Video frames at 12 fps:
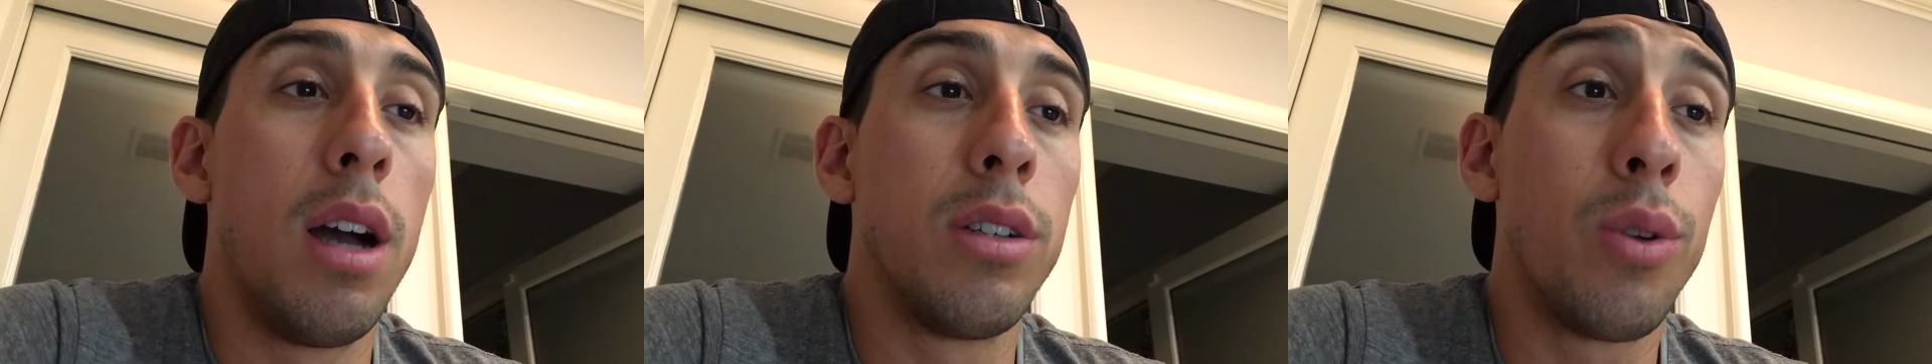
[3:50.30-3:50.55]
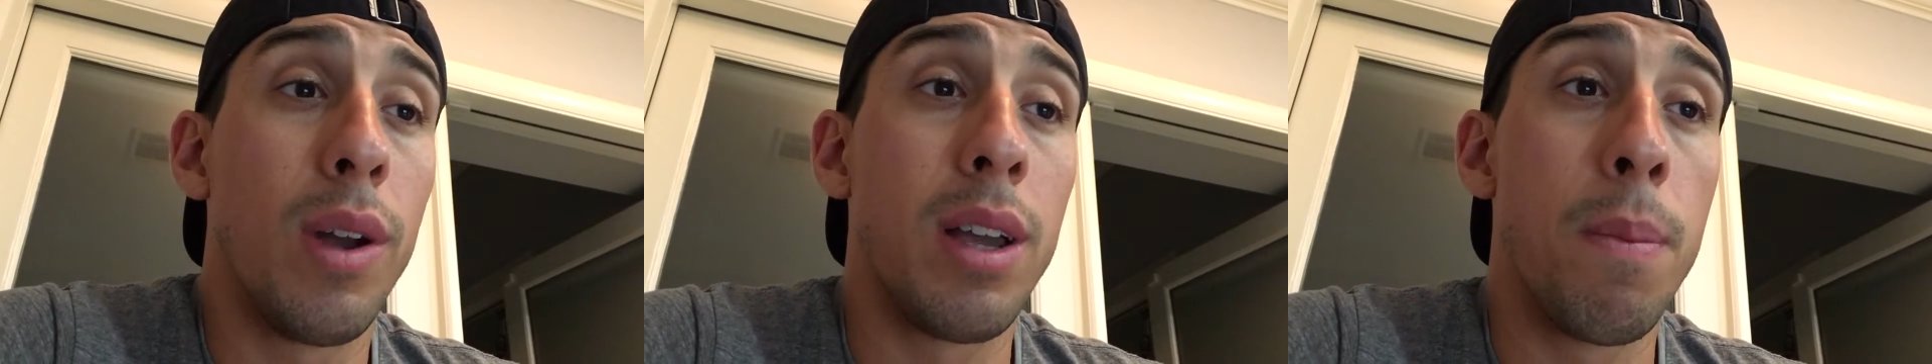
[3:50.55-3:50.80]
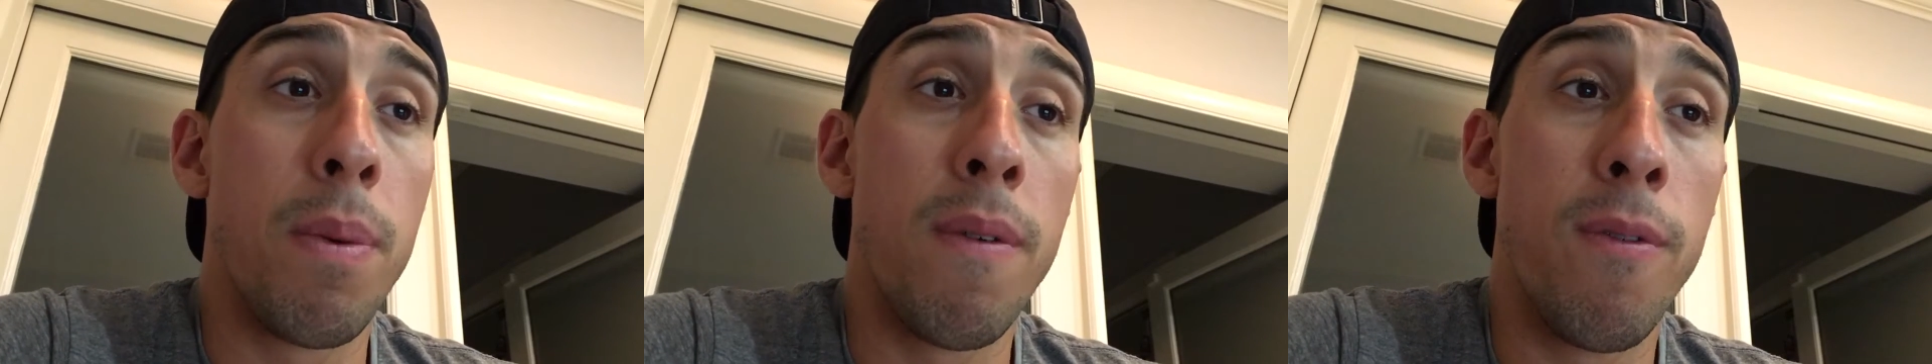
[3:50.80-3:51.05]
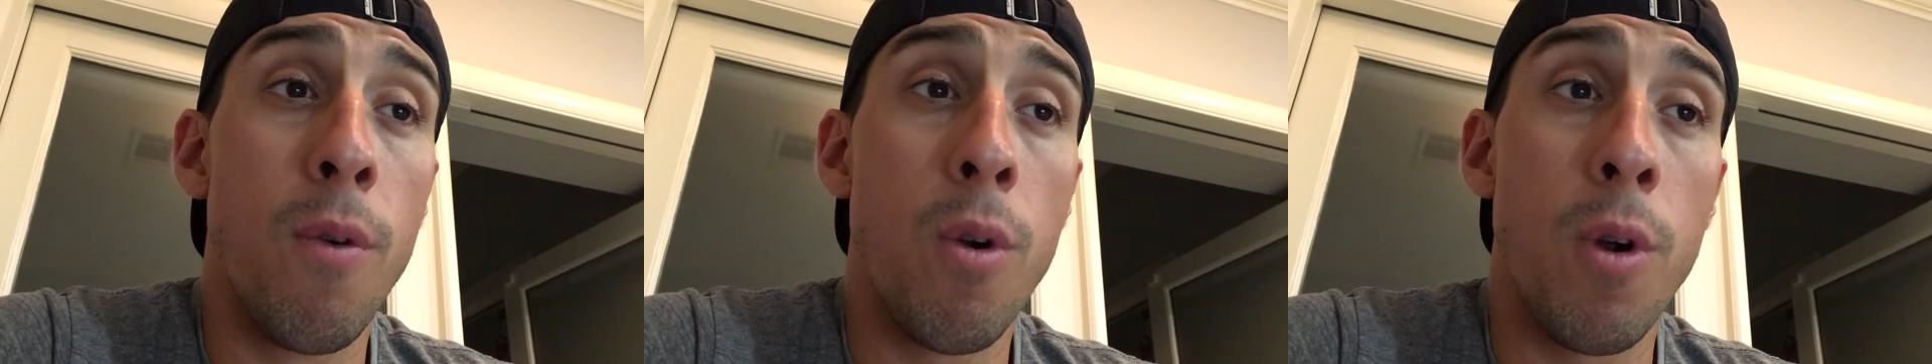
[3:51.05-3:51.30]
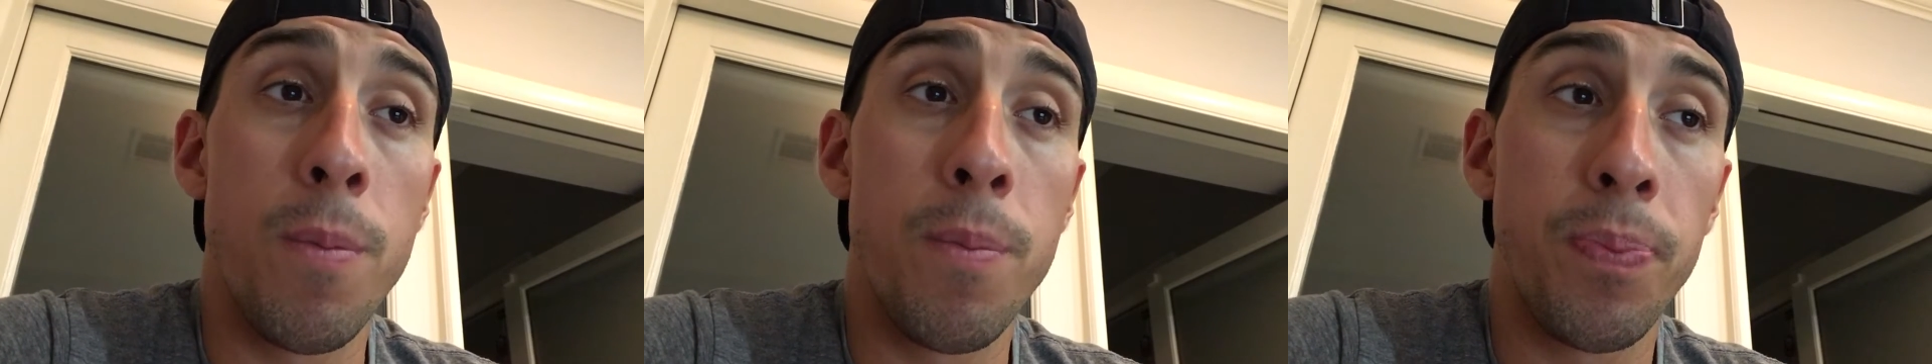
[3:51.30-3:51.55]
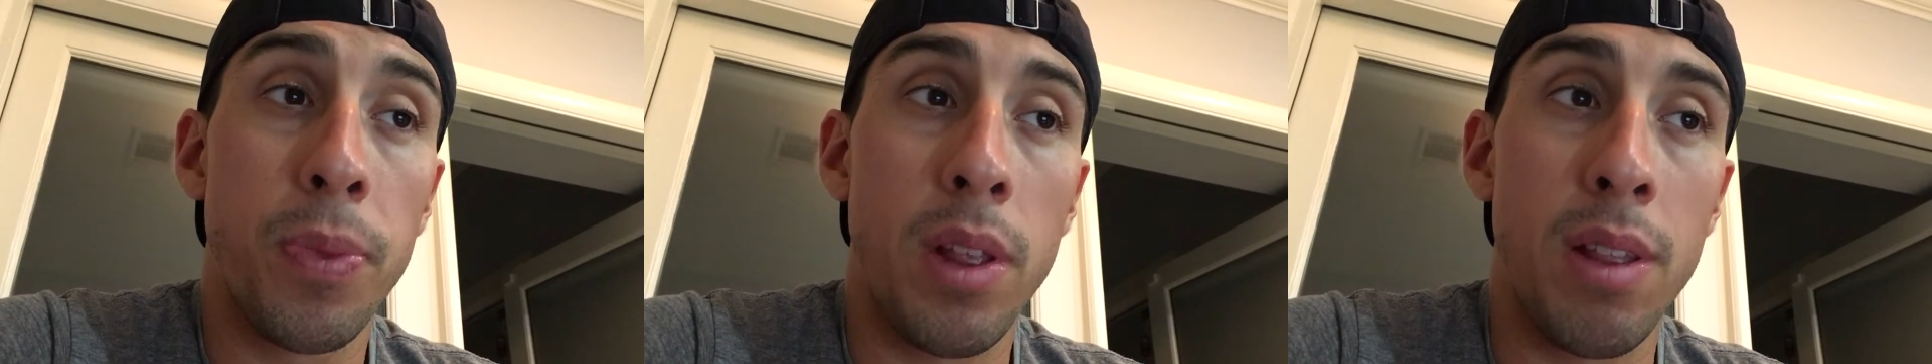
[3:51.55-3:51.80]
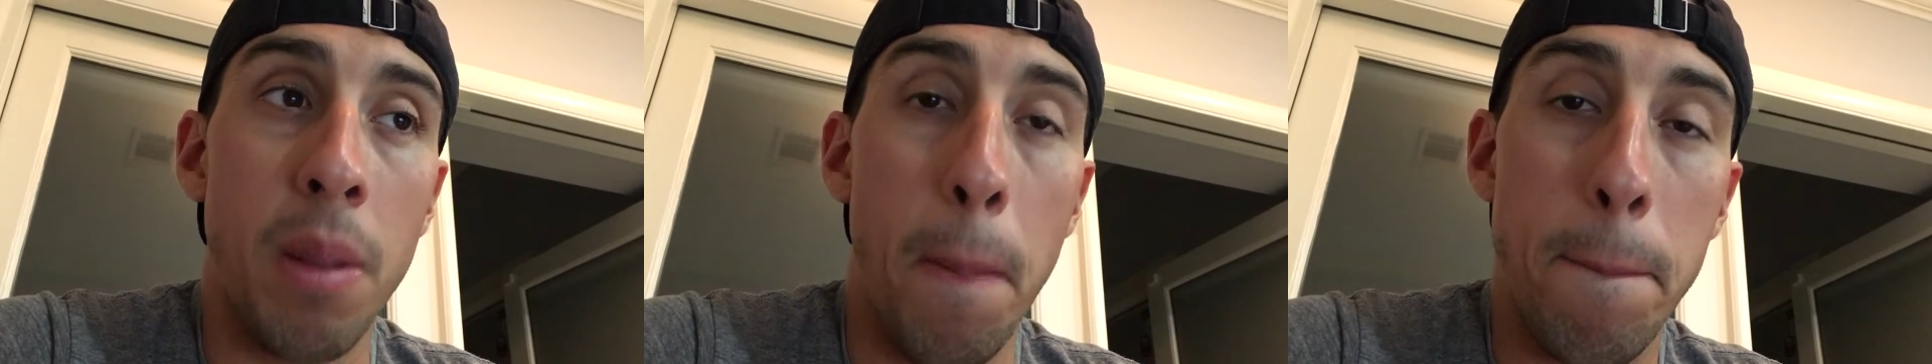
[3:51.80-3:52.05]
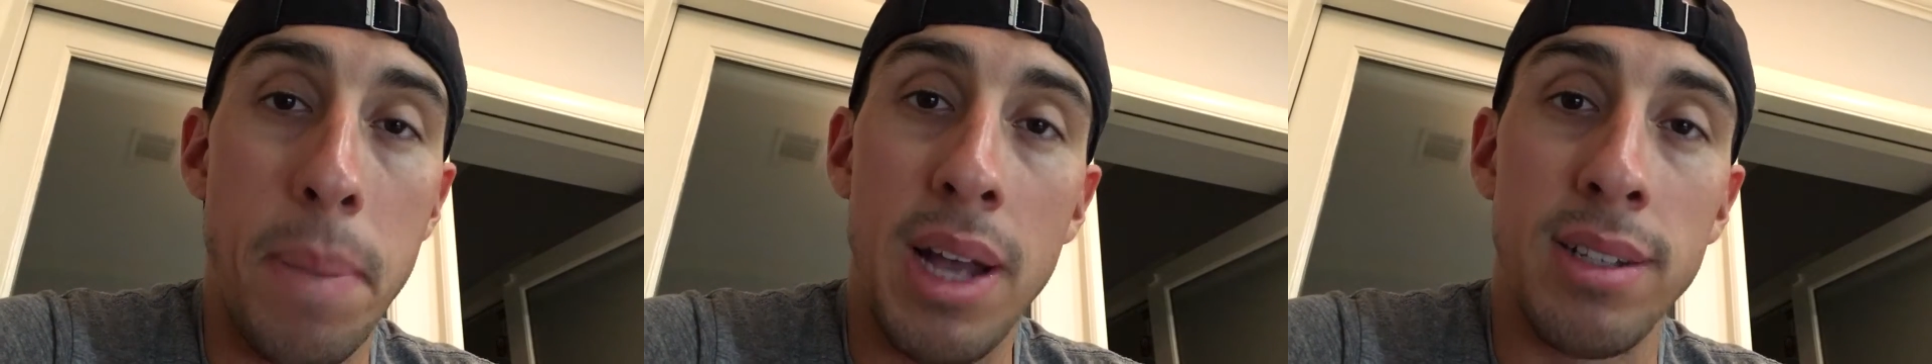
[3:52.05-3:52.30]
so I can perform the
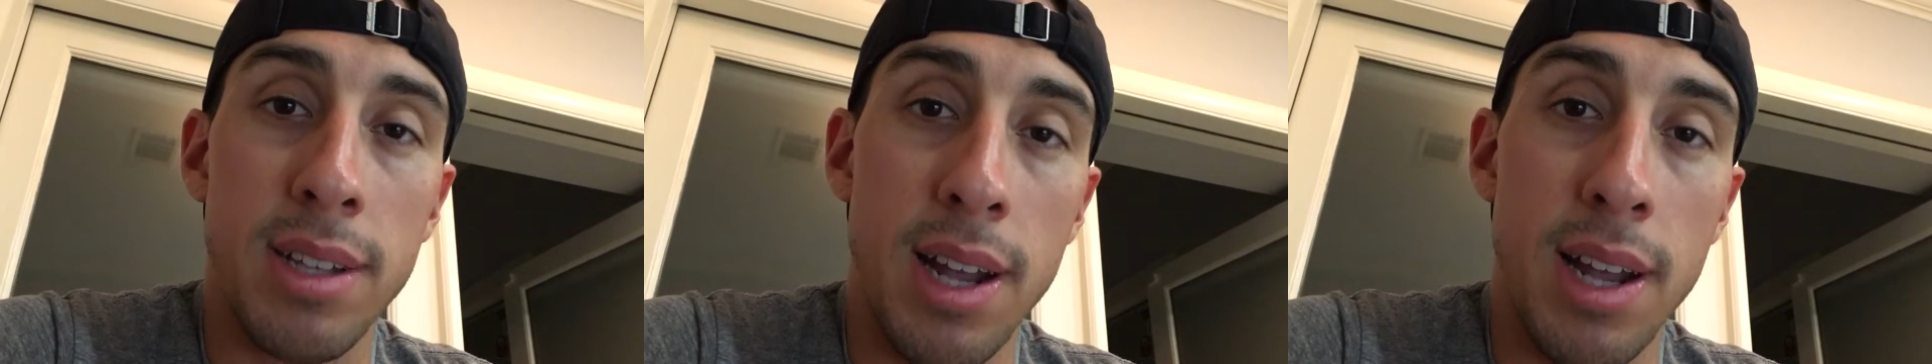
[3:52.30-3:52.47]
best